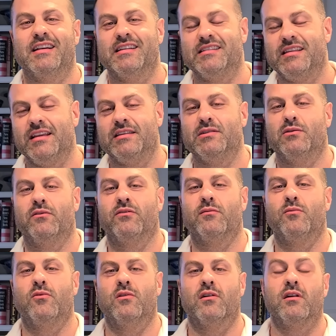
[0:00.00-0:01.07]
Stay tuned
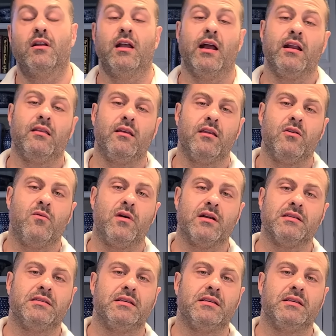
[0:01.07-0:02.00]
for more. Anything you want to